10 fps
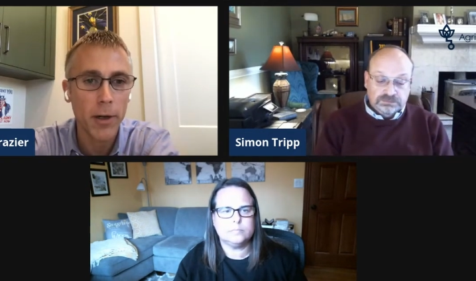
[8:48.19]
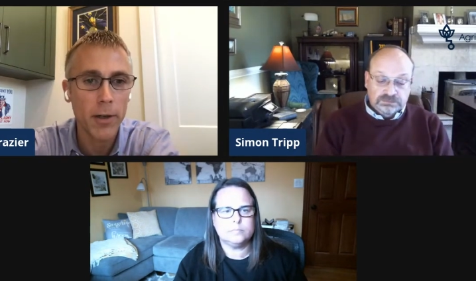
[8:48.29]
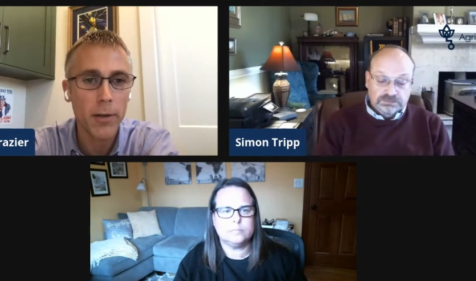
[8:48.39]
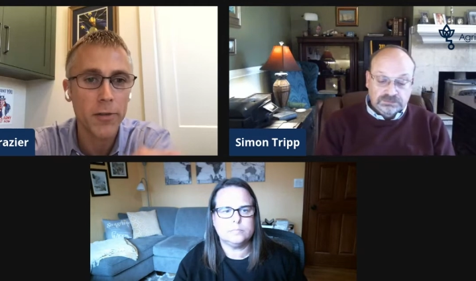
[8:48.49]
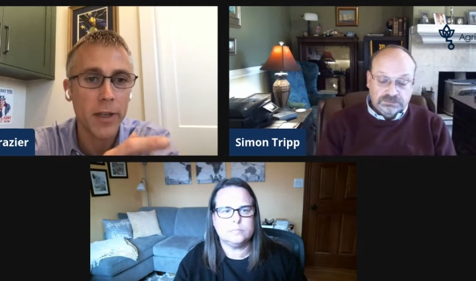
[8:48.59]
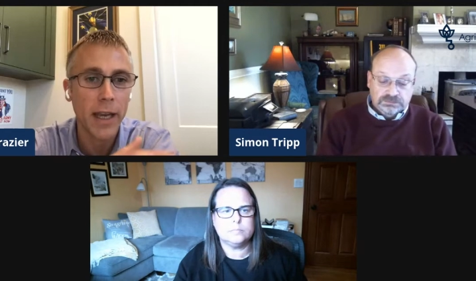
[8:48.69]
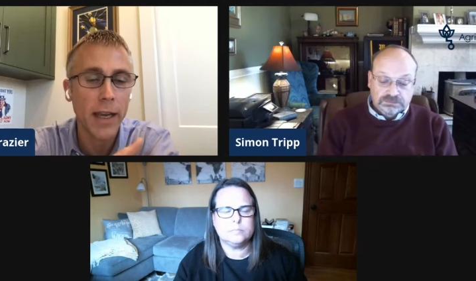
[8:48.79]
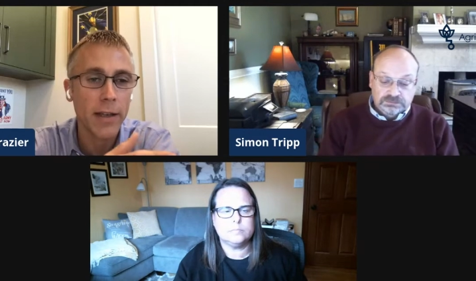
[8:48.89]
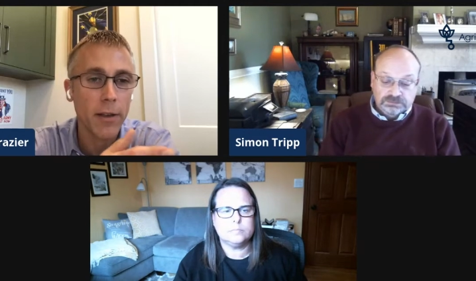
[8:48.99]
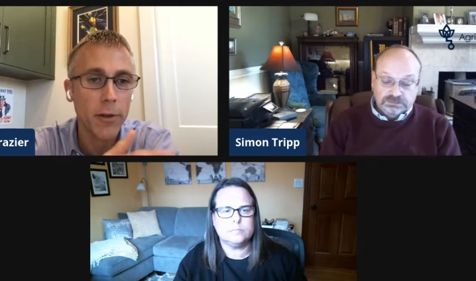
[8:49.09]
Speaker 1: Partners,
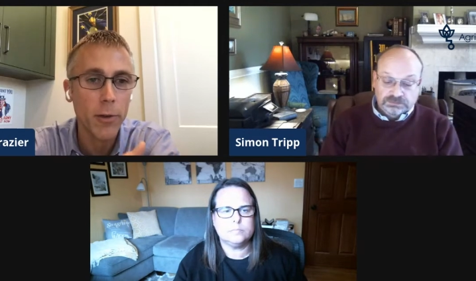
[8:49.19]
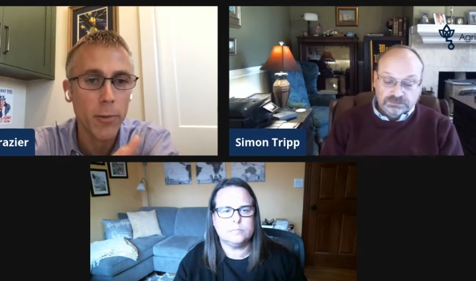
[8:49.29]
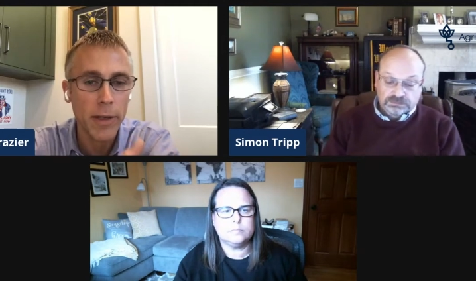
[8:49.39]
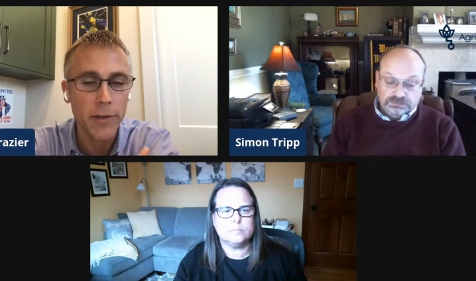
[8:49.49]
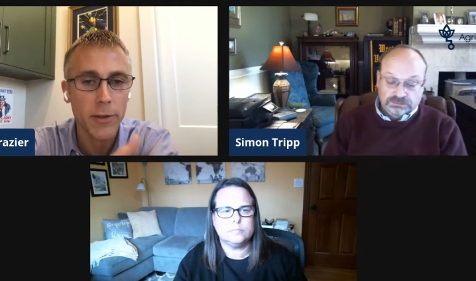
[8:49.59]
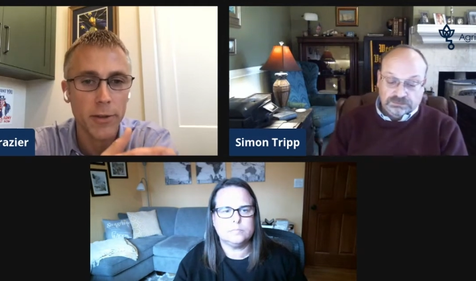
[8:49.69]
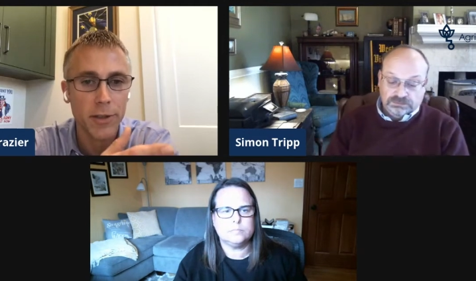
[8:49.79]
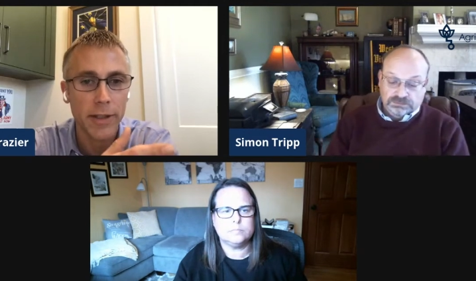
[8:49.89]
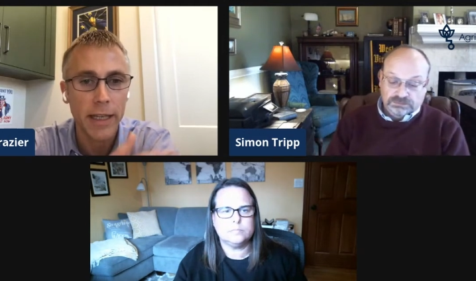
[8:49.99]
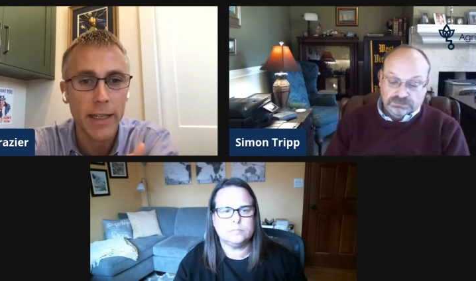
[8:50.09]
digging into new
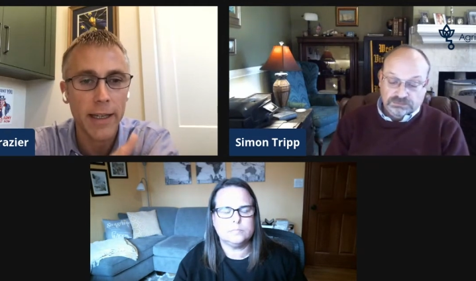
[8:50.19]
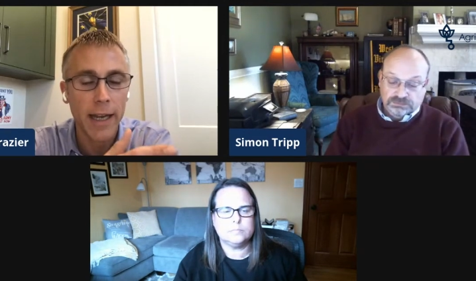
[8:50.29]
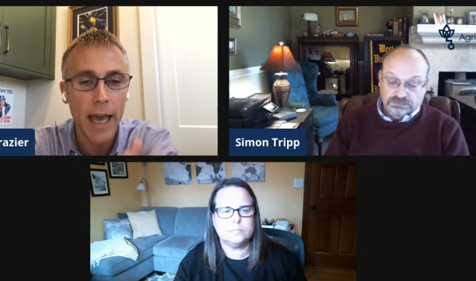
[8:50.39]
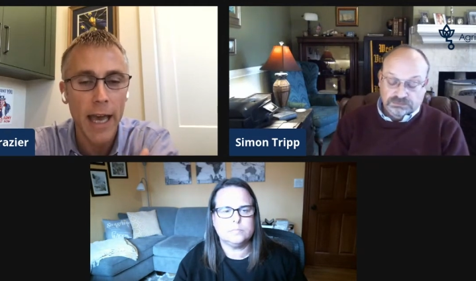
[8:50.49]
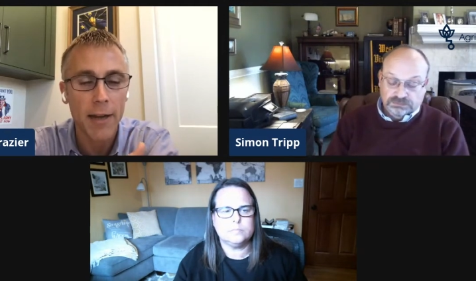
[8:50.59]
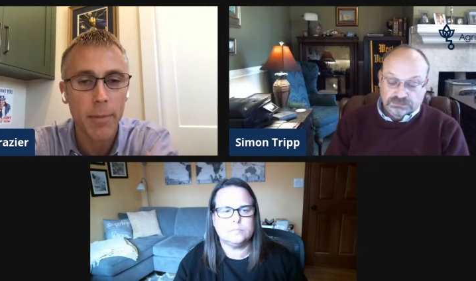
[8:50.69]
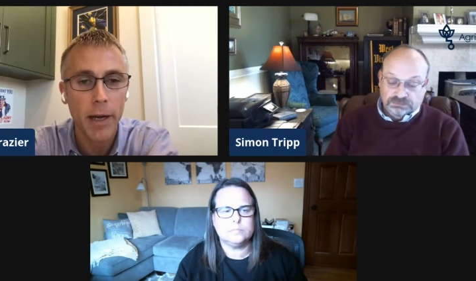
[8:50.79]
research on the Indiana ag